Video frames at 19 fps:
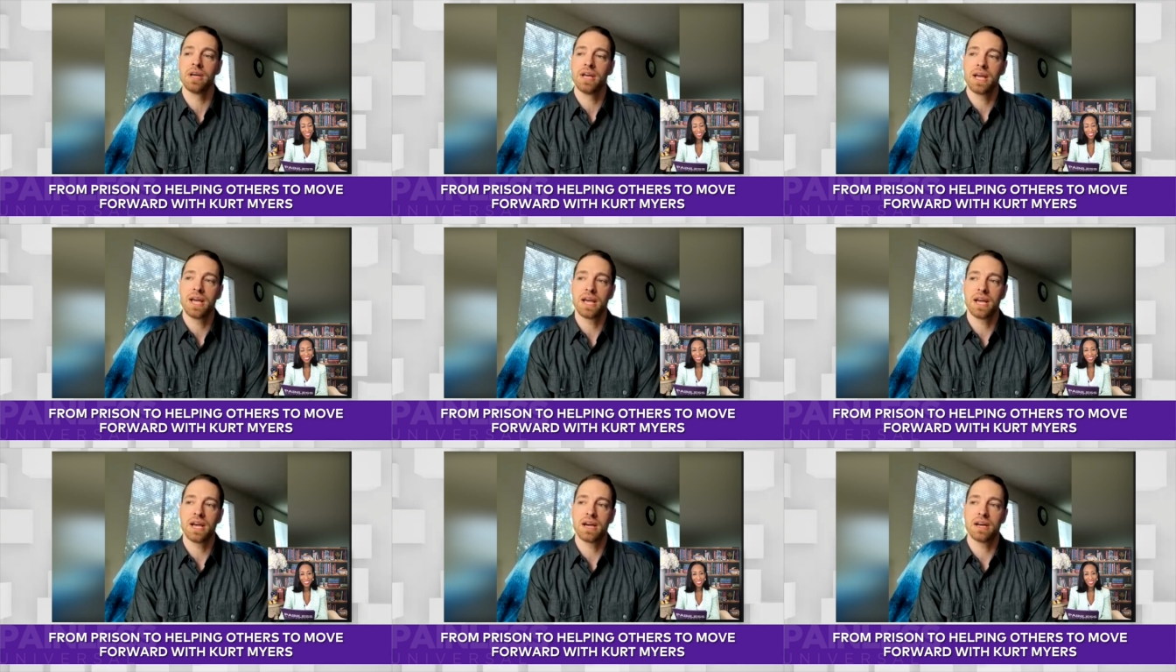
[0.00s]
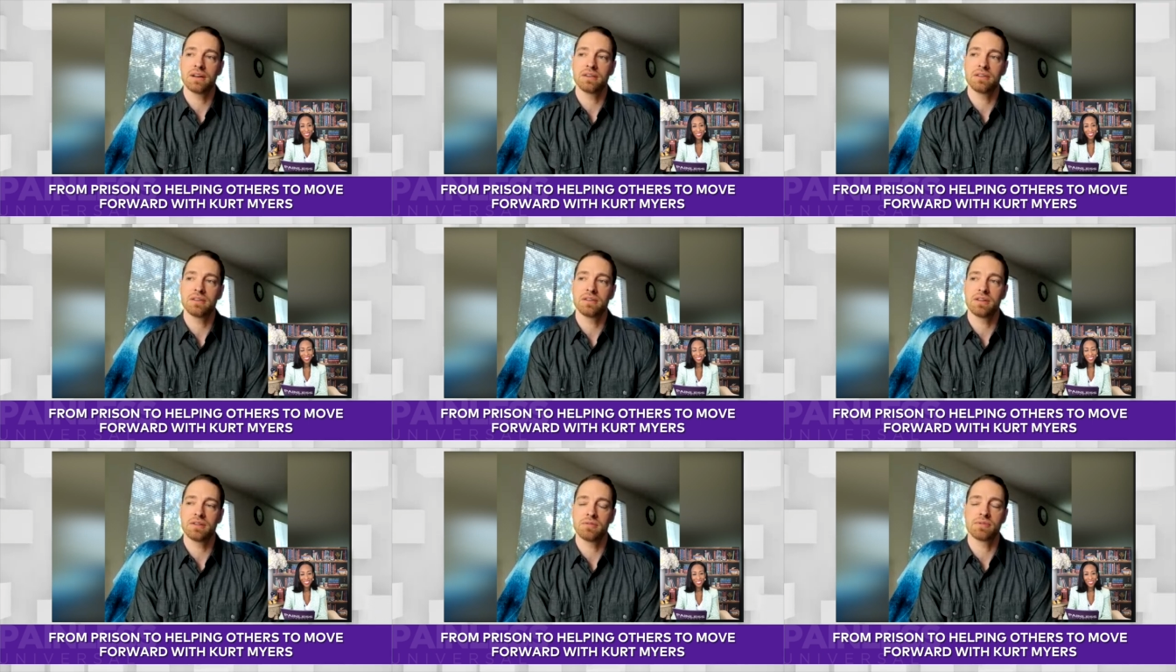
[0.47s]
and
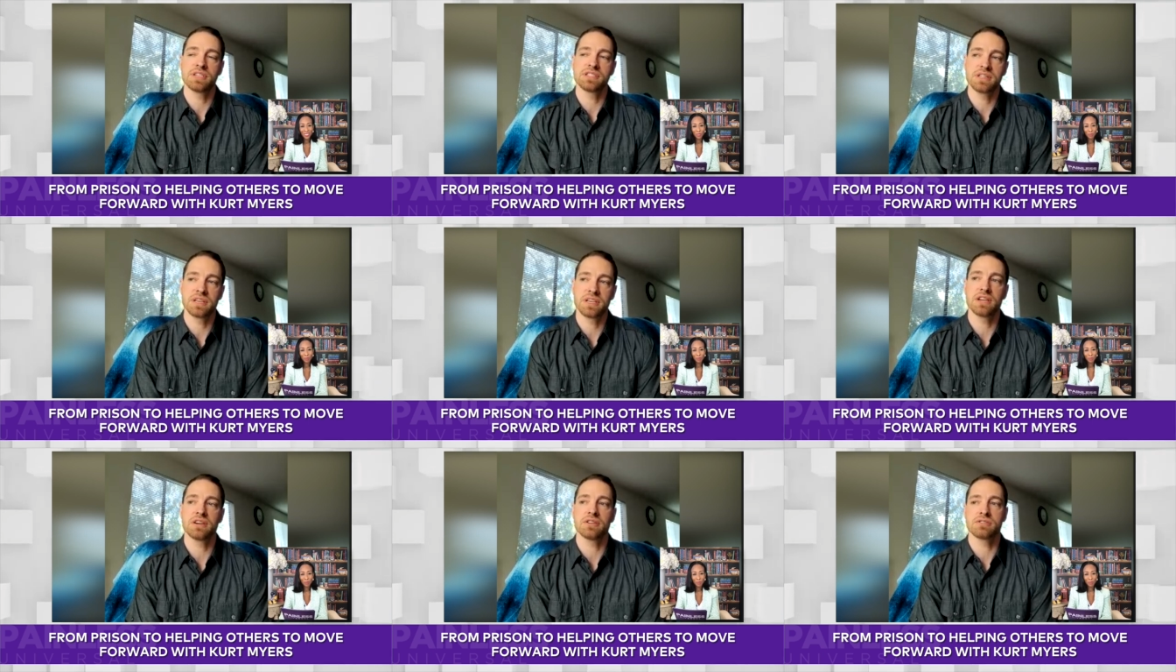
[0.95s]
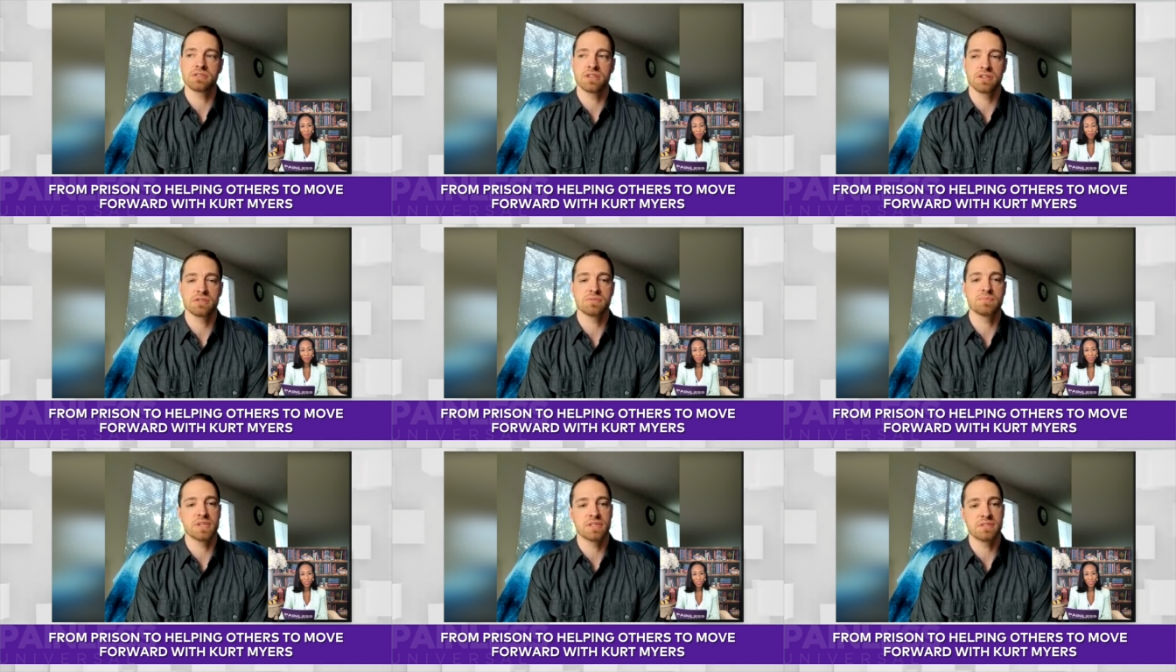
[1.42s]
in recent years
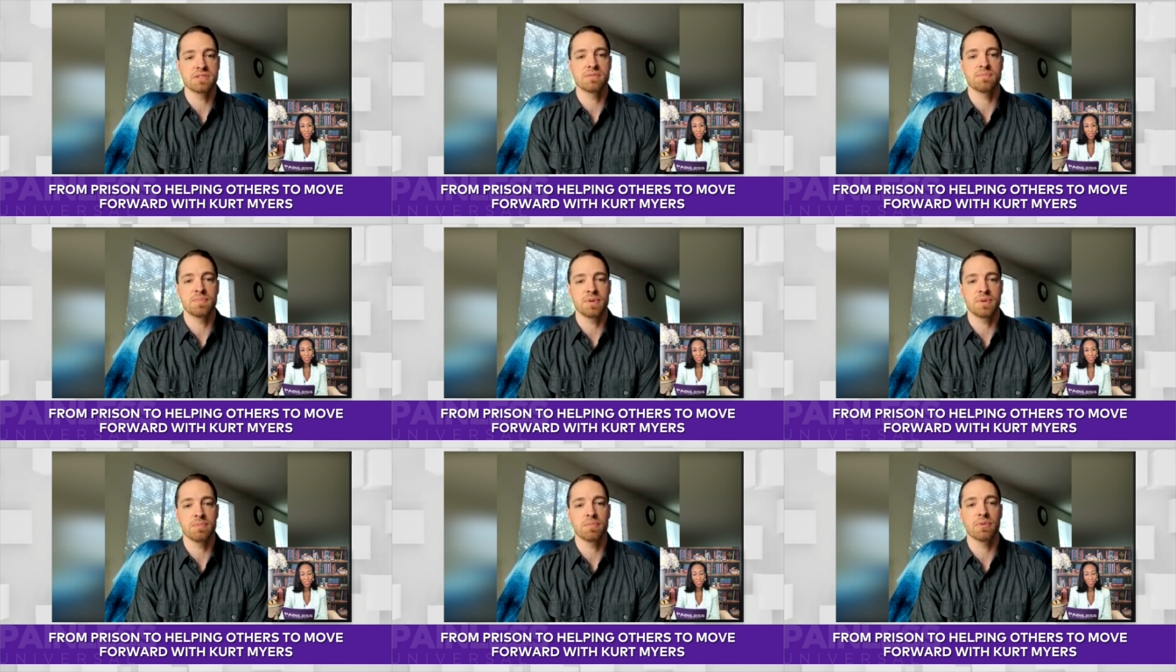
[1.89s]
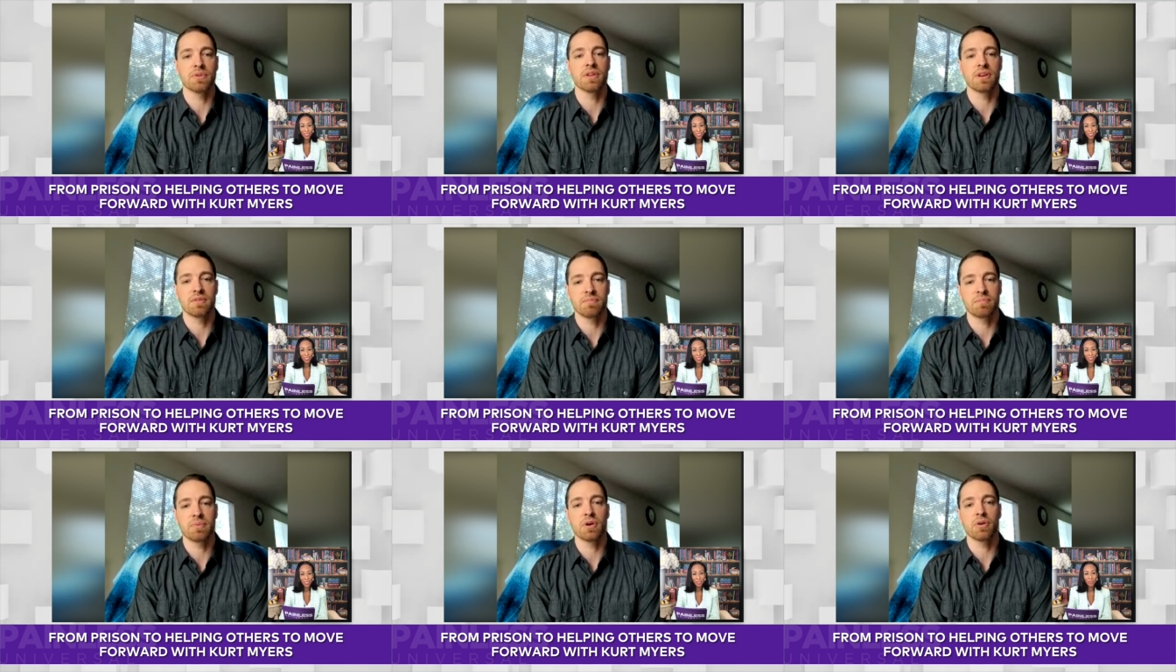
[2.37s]
there's been some people that
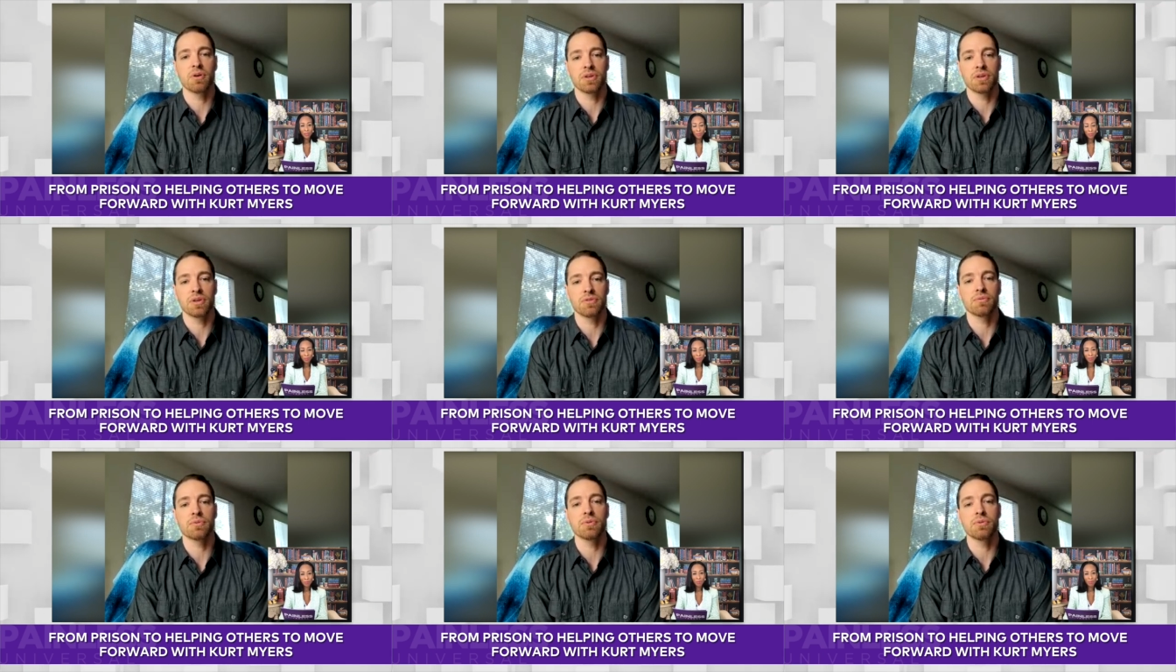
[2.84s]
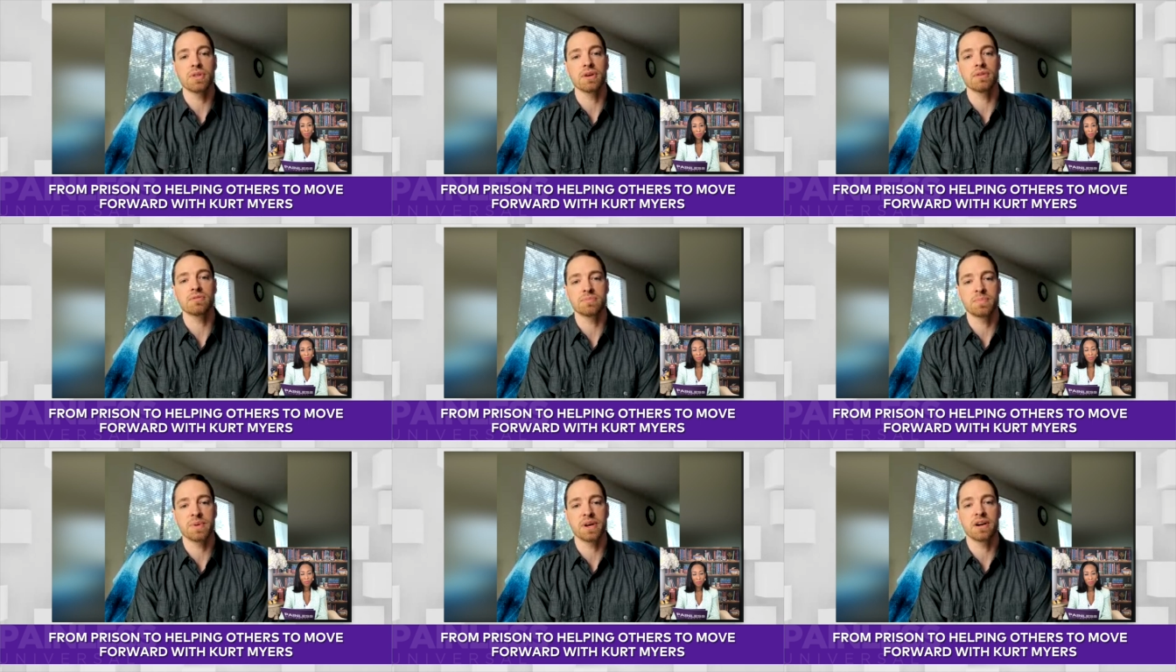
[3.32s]
have broken through
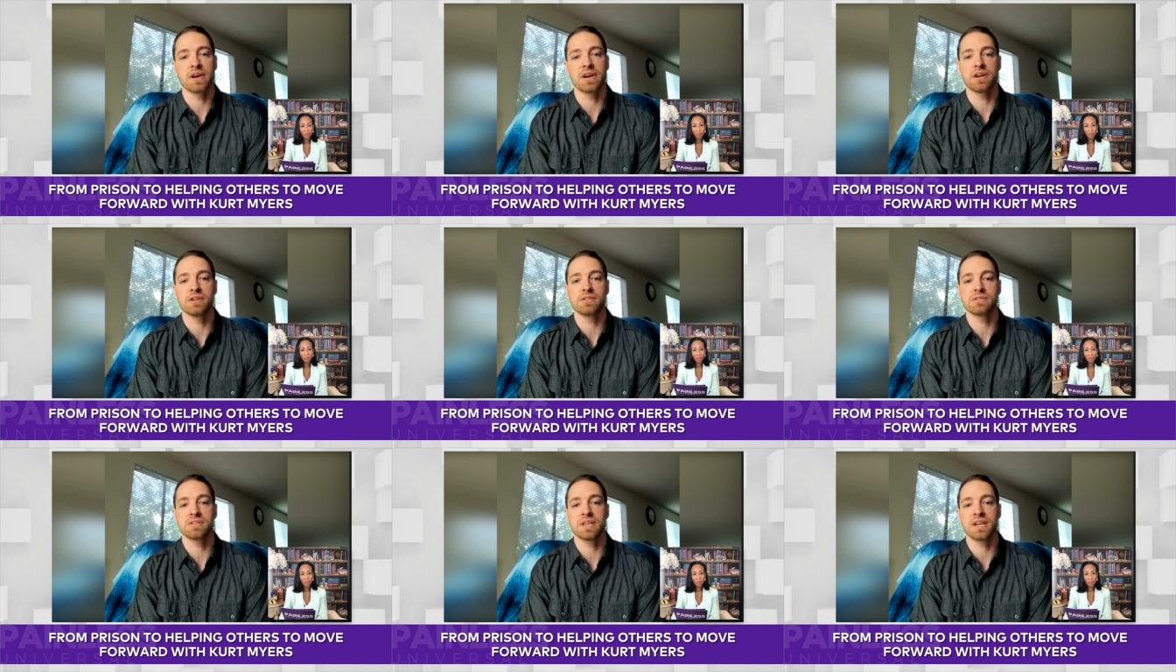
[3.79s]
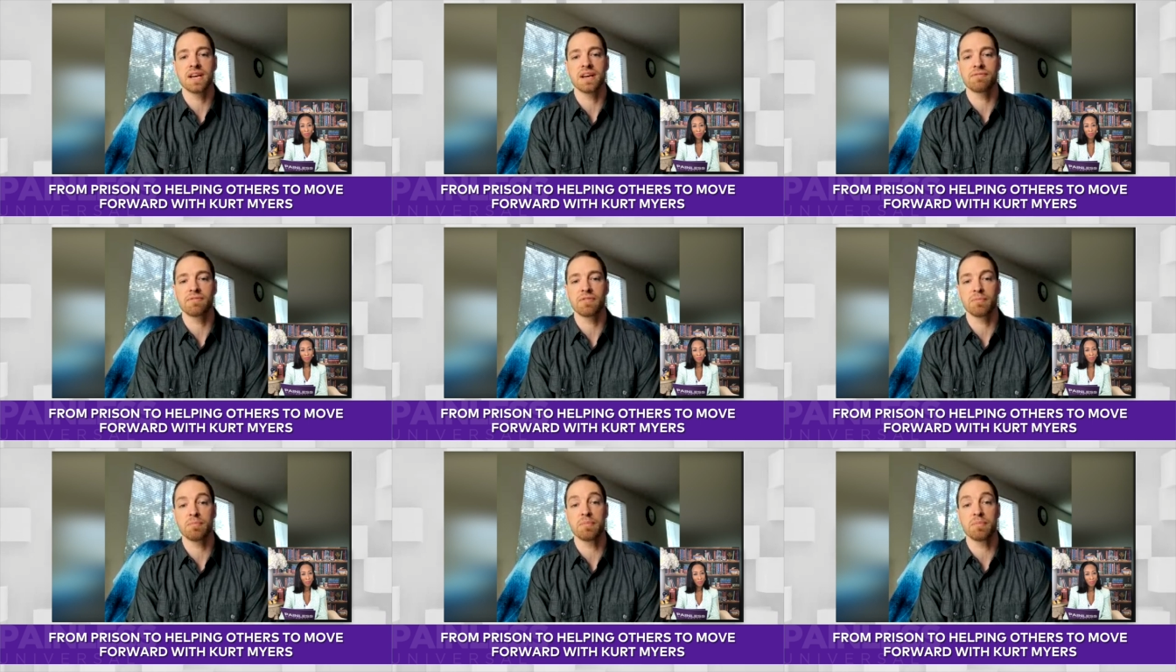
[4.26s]
those barriers
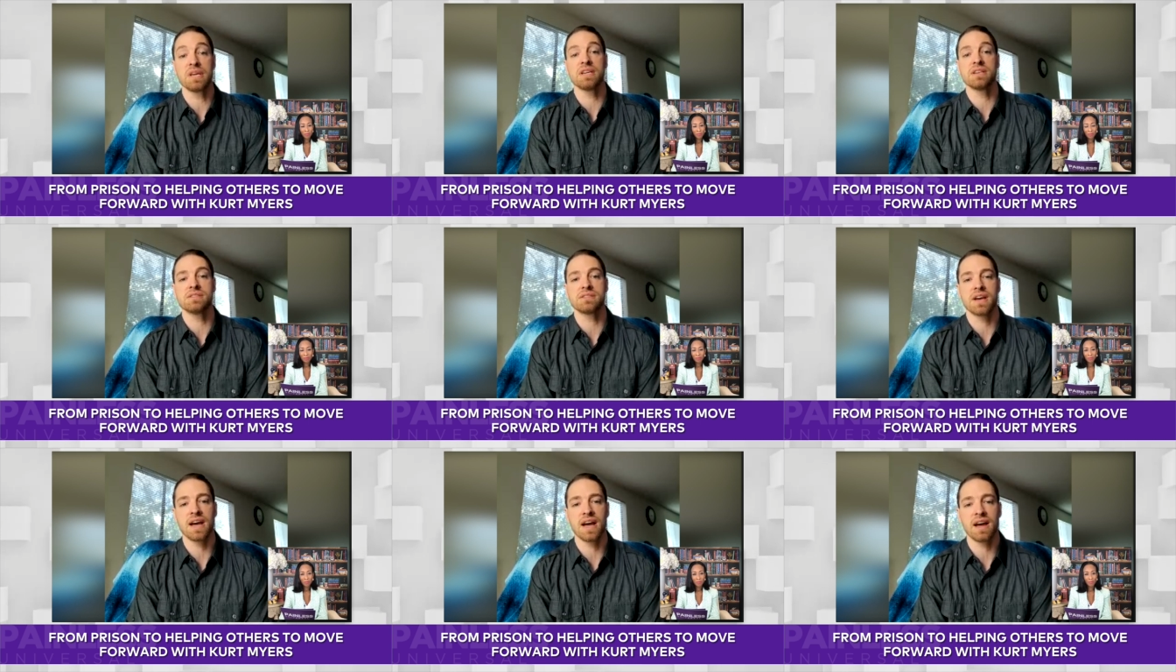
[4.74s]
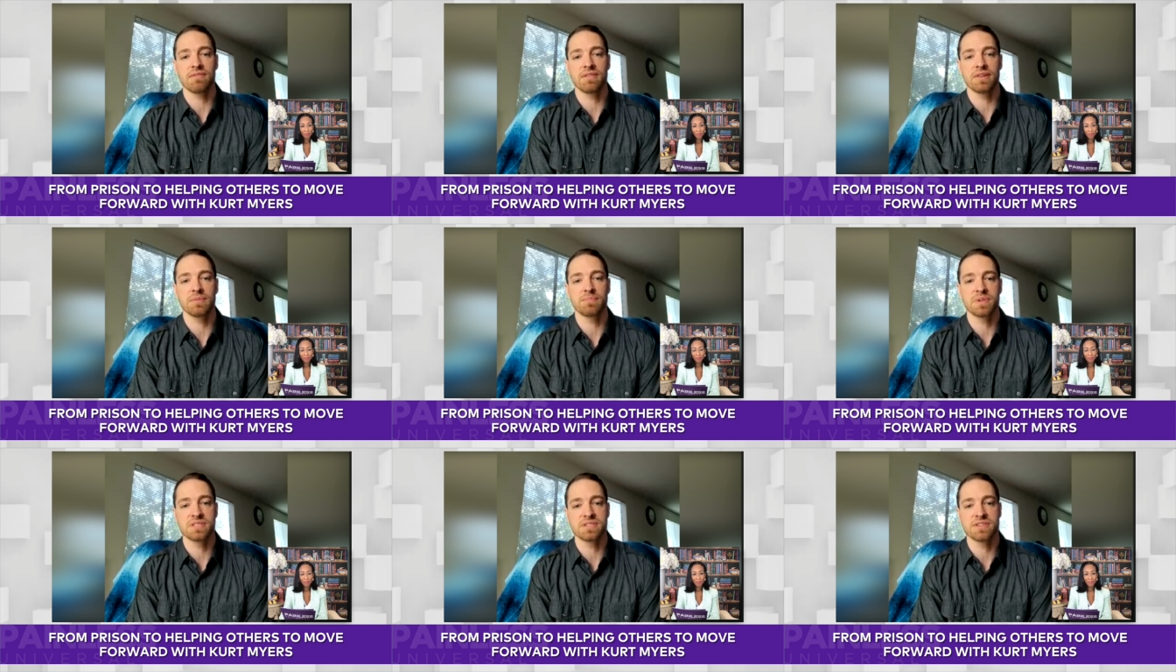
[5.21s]
and for me to have
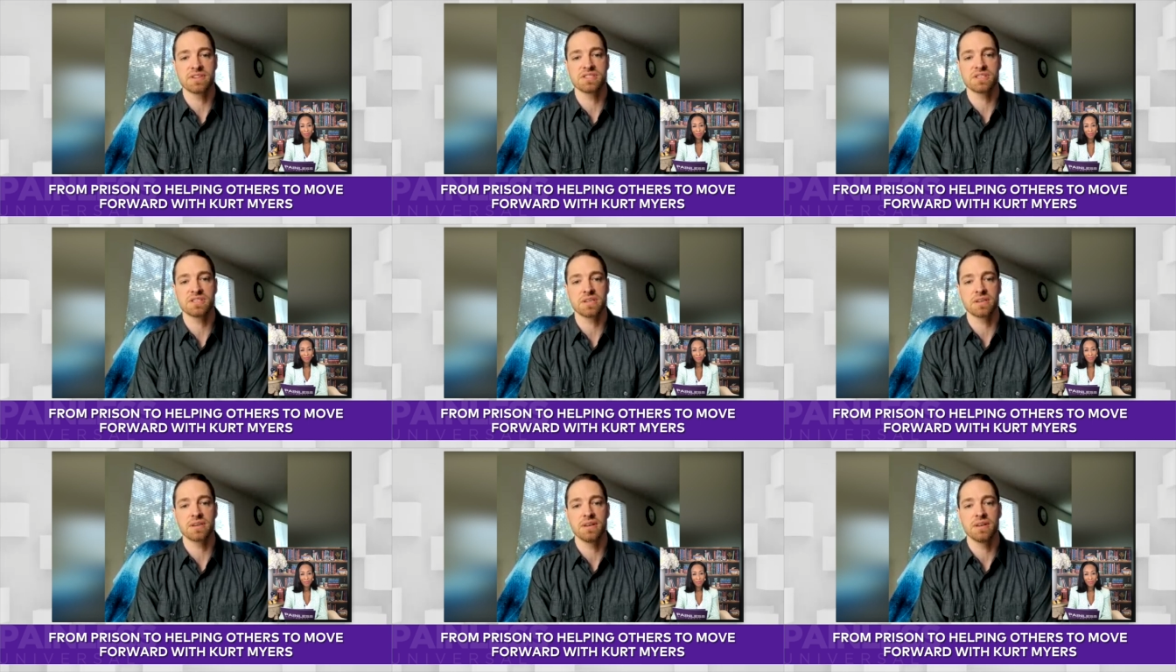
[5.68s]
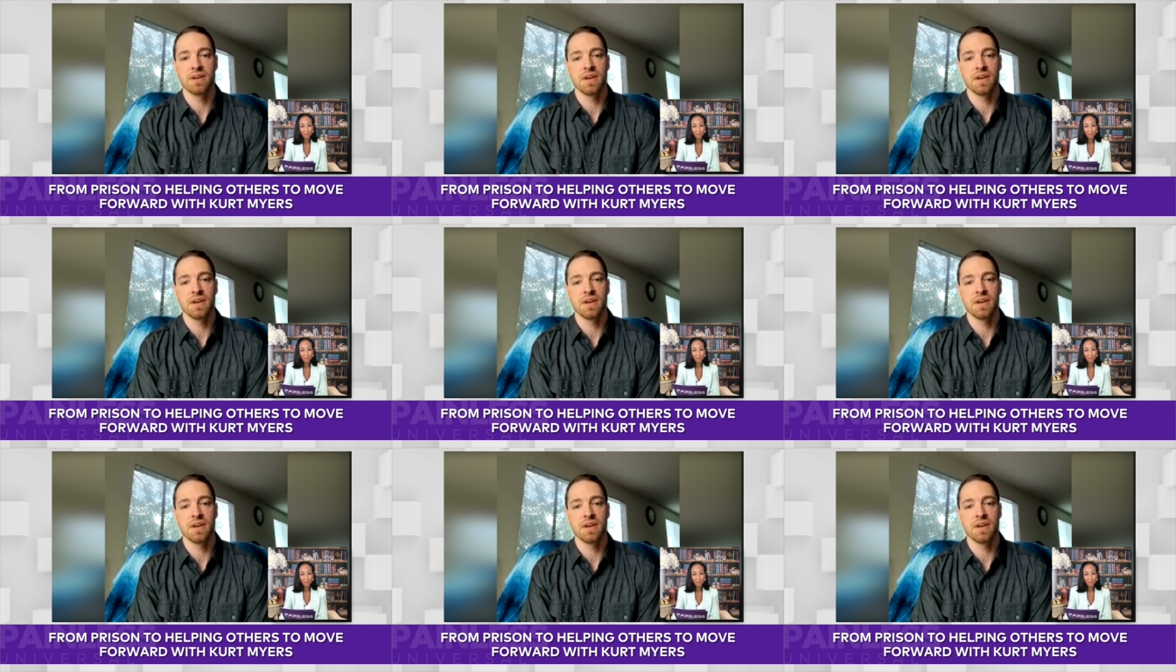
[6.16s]
a position